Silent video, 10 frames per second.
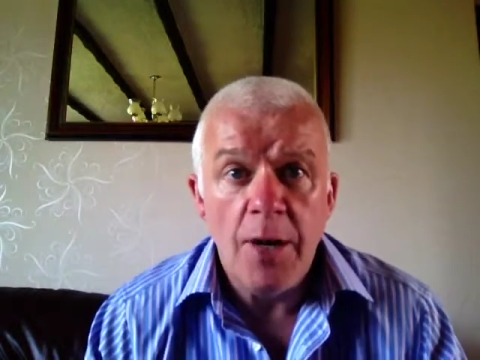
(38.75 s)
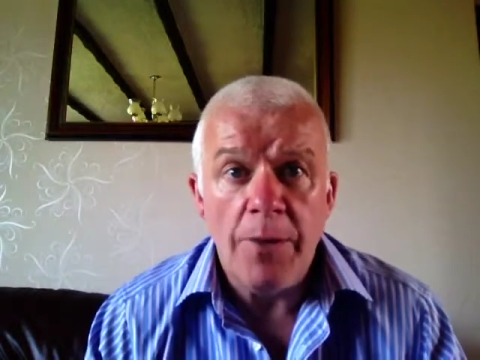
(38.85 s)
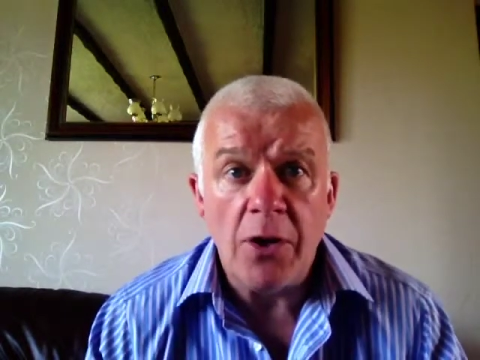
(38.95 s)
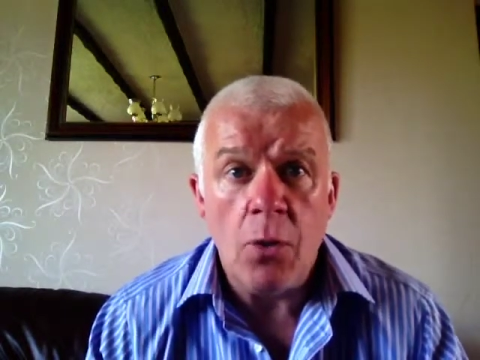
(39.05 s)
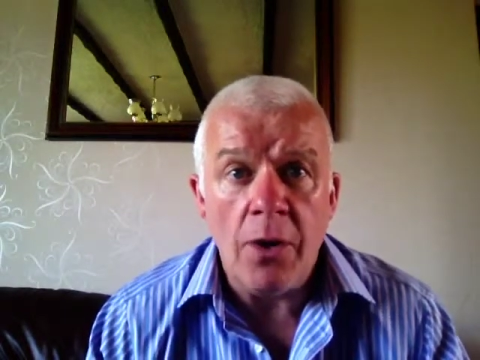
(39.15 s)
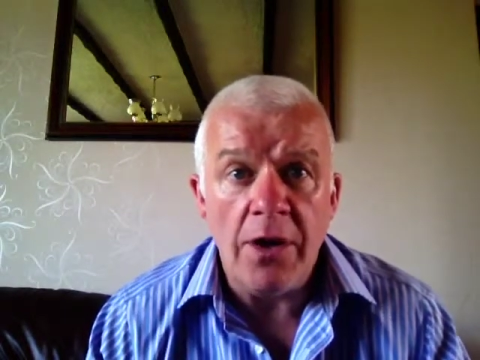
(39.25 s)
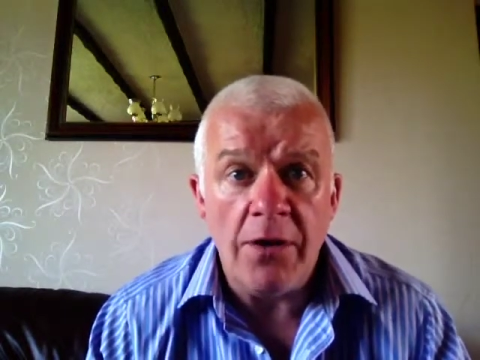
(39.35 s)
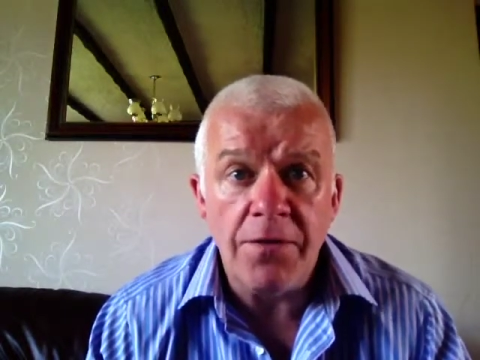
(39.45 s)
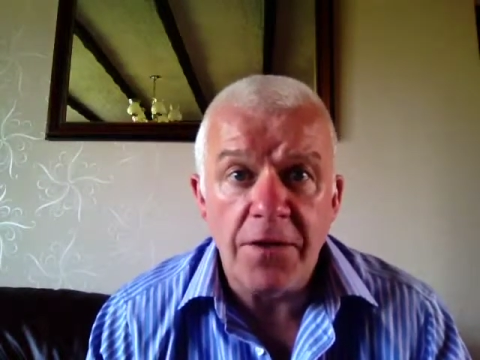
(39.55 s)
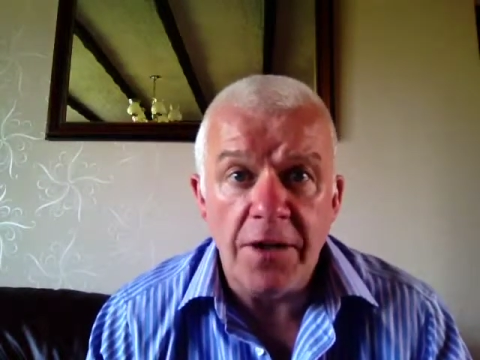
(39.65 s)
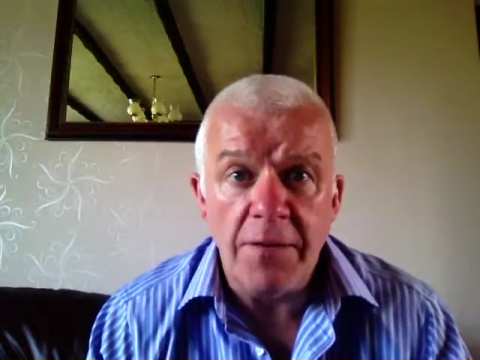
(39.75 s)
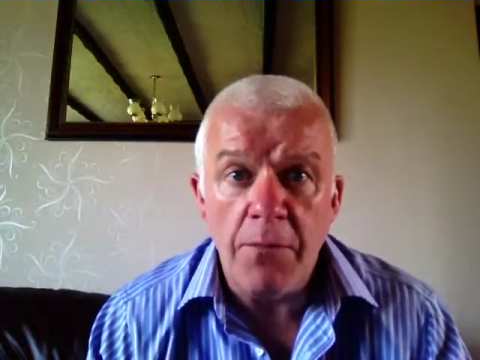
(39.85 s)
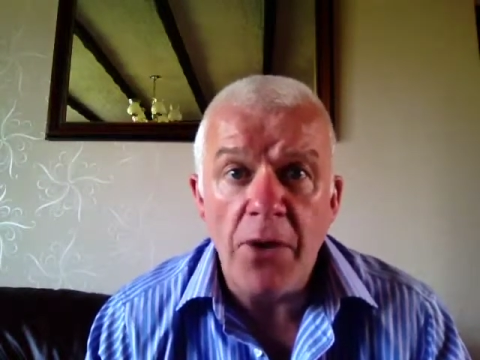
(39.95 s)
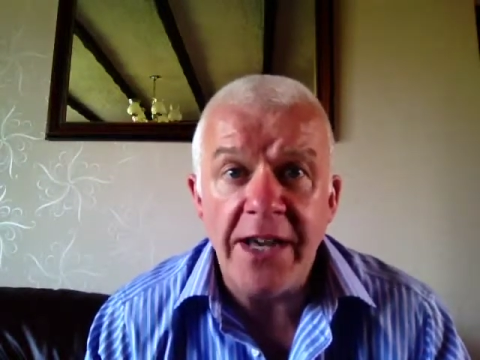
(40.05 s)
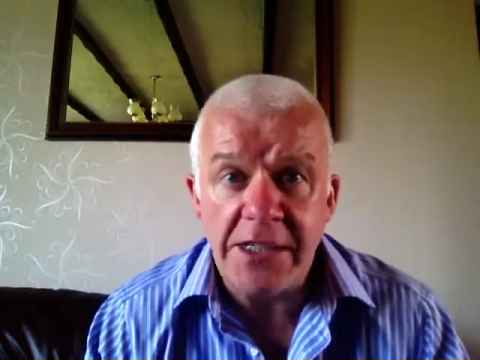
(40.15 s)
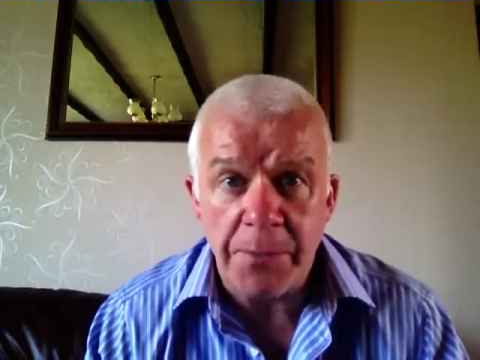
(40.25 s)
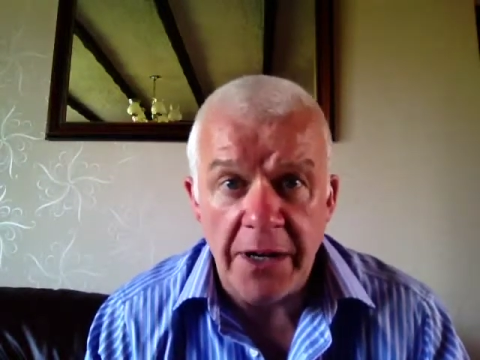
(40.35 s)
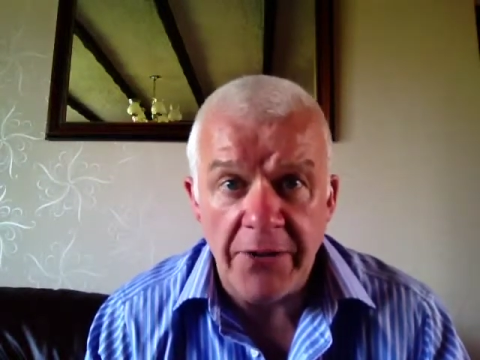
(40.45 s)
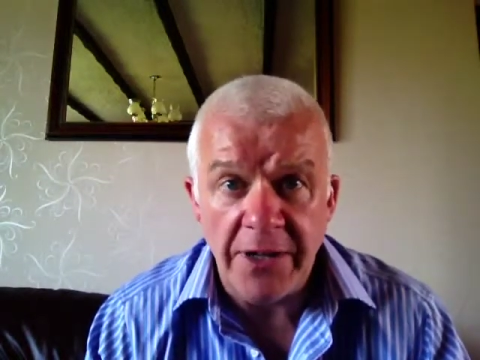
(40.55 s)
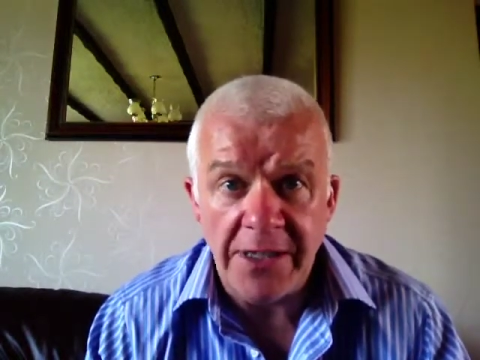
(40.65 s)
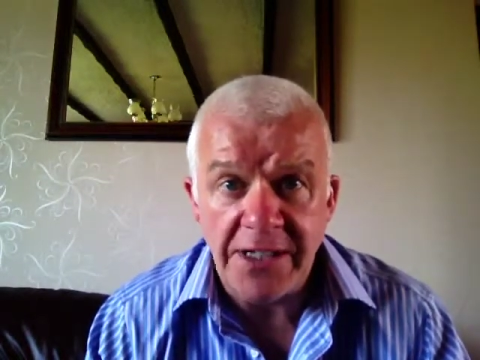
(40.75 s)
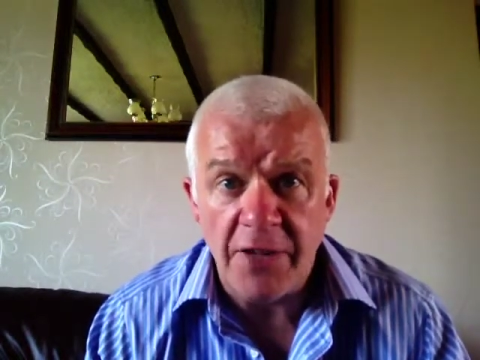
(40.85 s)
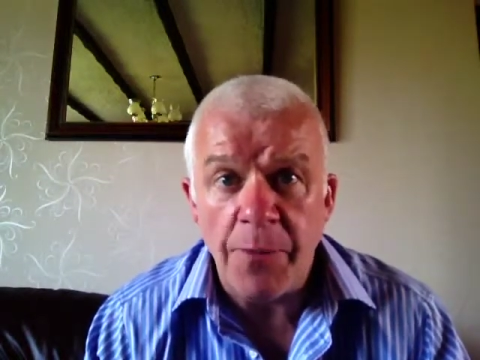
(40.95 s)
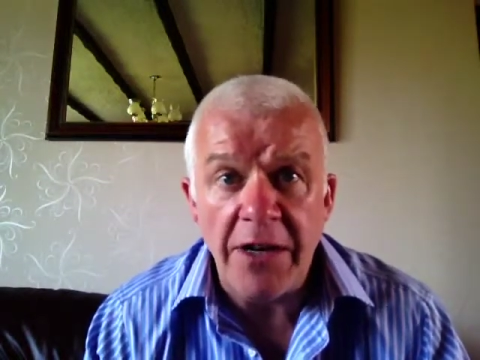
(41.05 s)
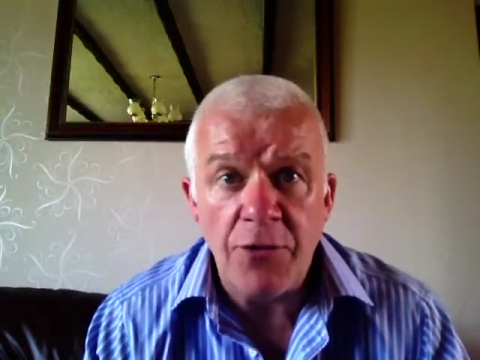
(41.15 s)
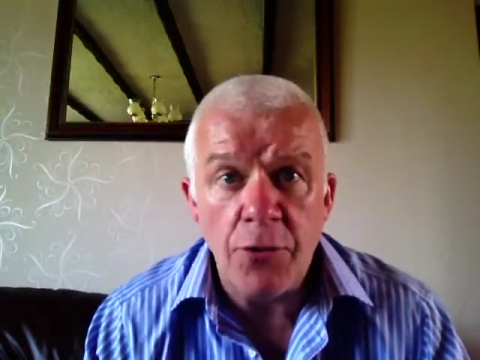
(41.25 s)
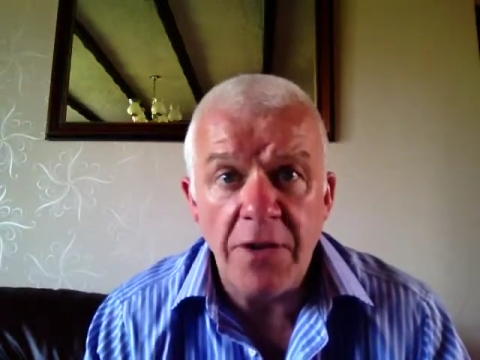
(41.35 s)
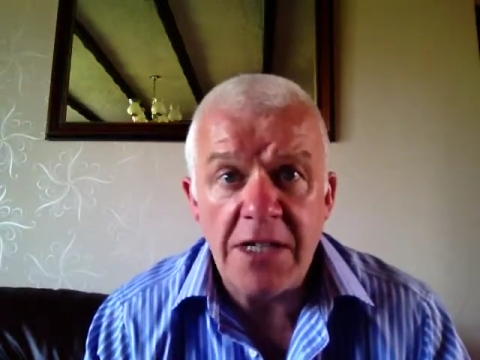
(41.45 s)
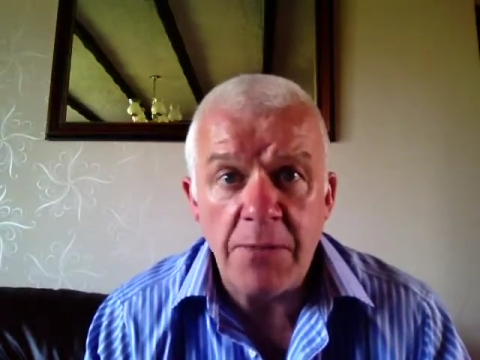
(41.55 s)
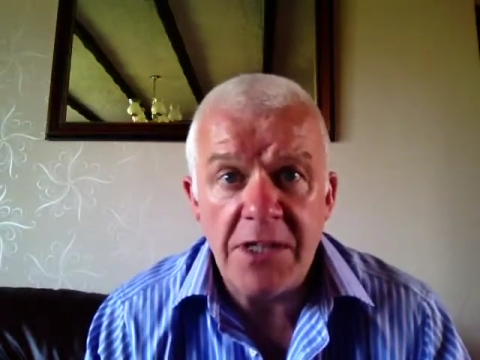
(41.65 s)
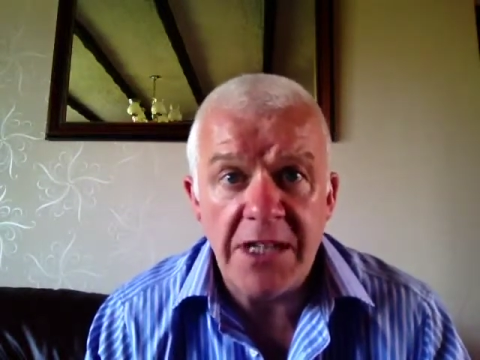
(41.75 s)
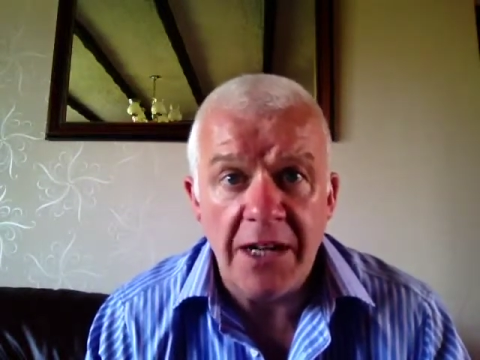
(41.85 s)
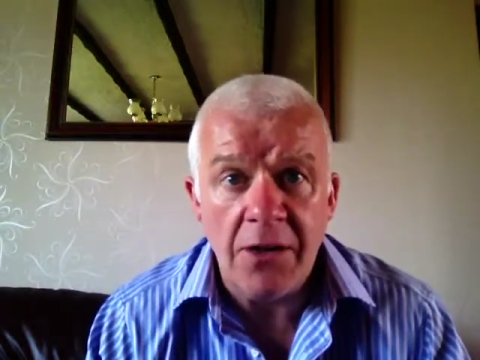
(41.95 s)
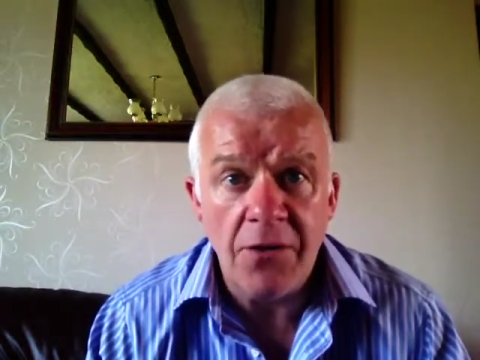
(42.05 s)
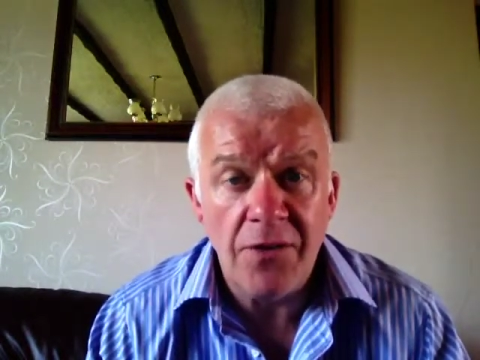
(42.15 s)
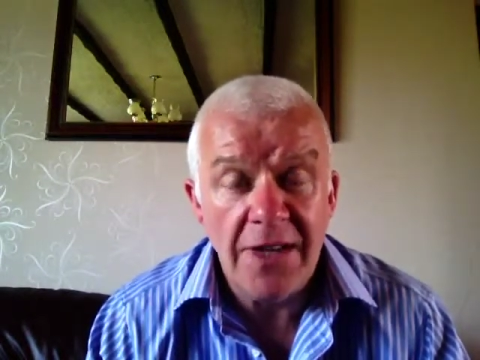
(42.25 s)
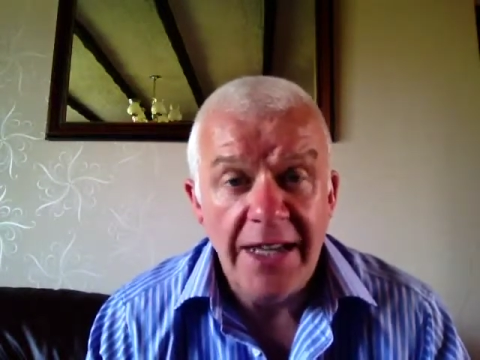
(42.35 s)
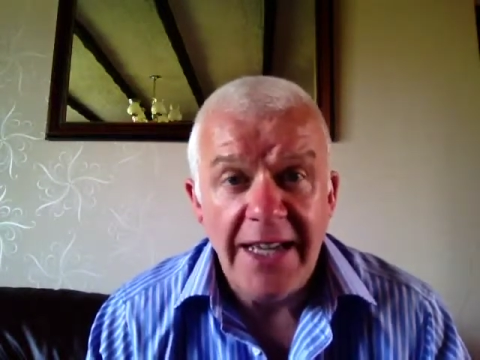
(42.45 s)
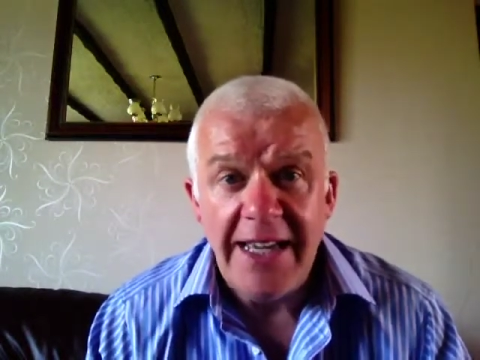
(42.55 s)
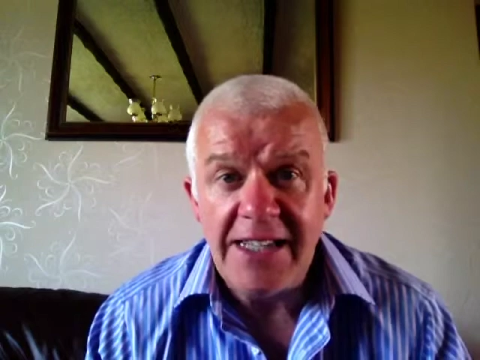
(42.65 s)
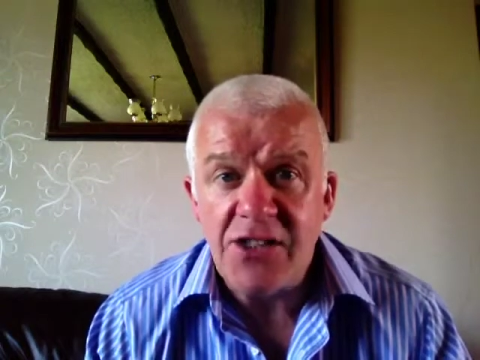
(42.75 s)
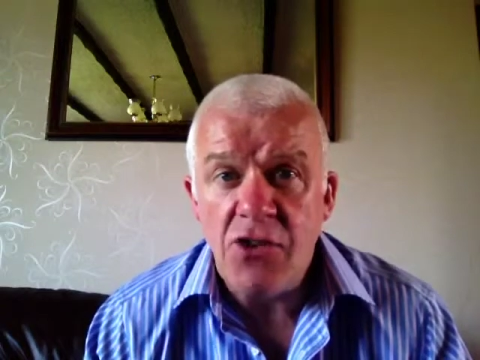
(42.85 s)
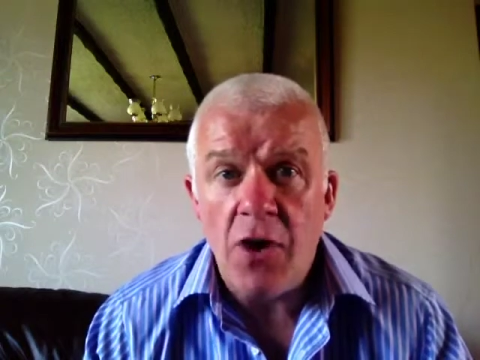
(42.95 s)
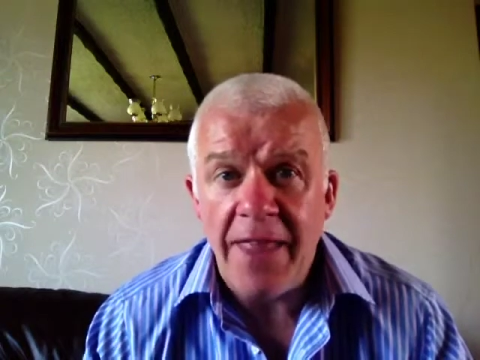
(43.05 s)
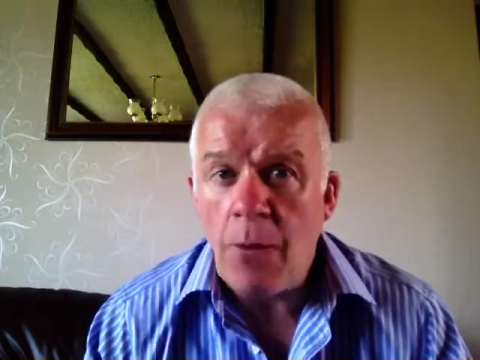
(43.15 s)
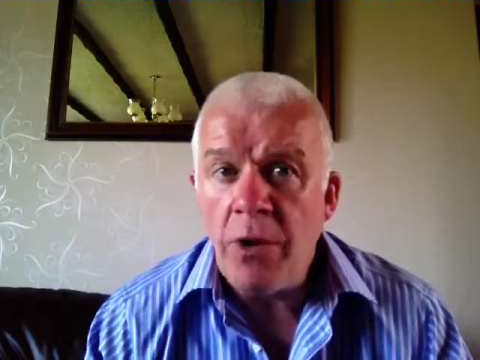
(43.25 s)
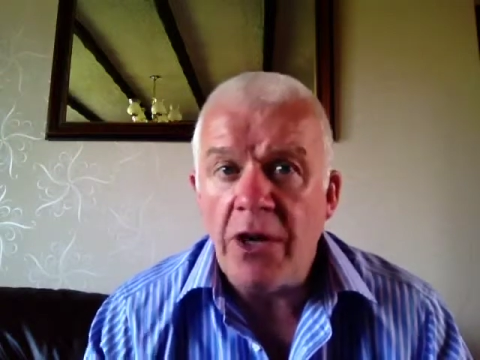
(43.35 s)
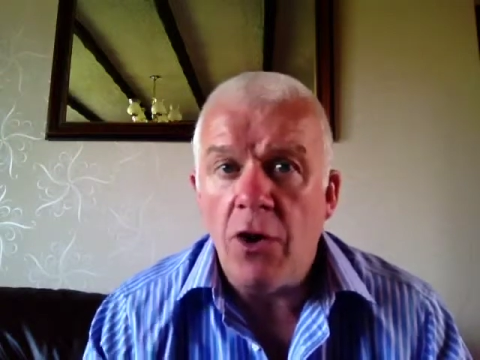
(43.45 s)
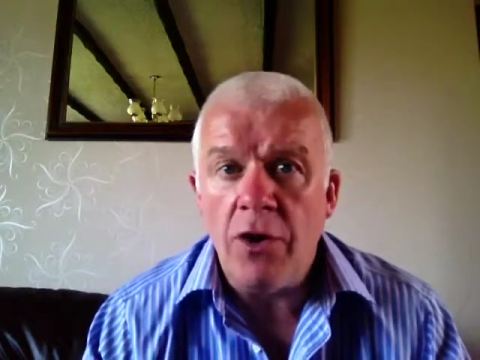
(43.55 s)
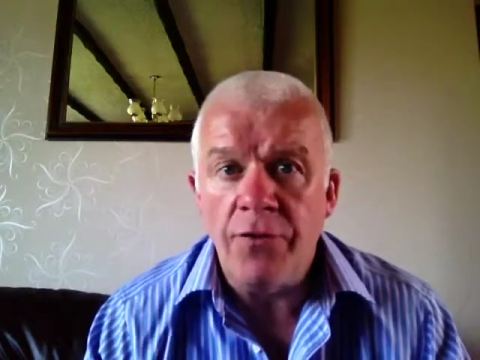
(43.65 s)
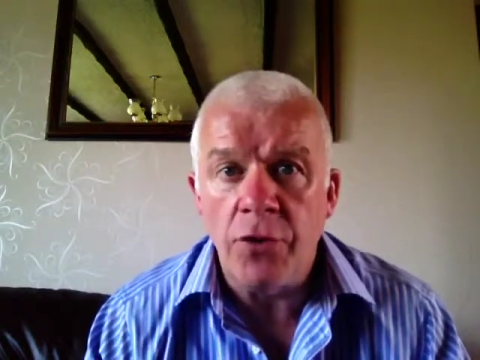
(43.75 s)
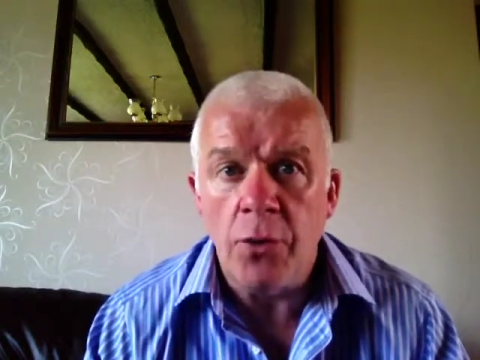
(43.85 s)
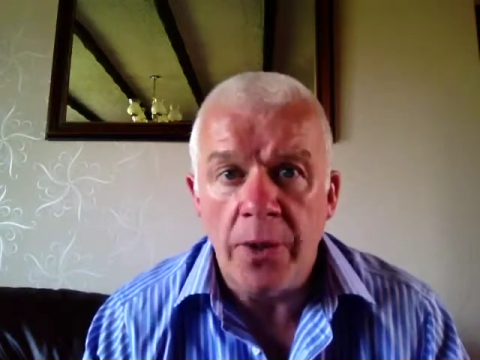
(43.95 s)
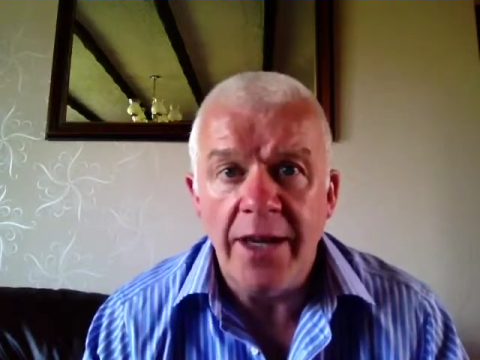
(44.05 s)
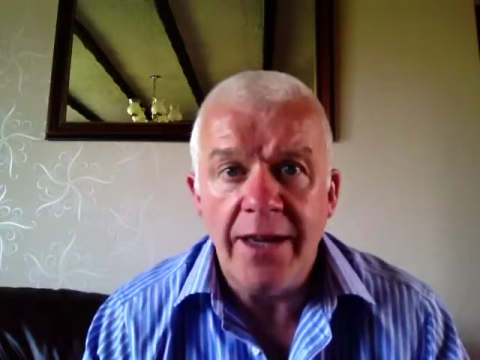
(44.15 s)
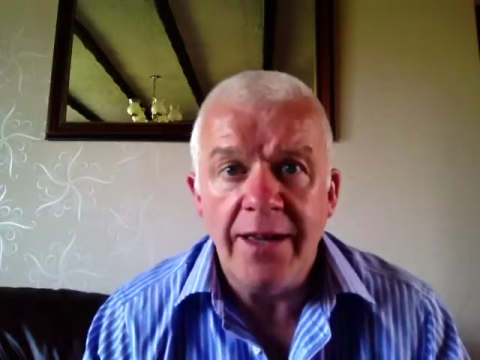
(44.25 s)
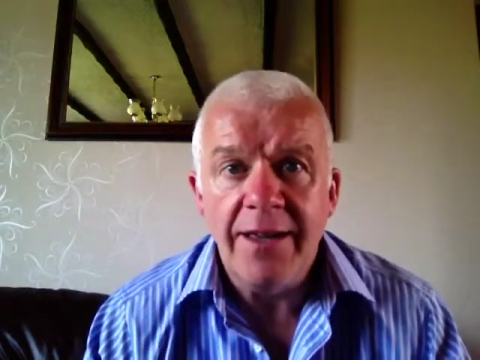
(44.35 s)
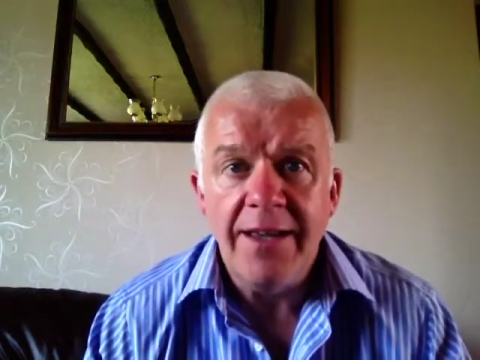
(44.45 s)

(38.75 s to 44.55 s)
But quite often, in my experience, and I've been through this myself, it's not that we can't do it,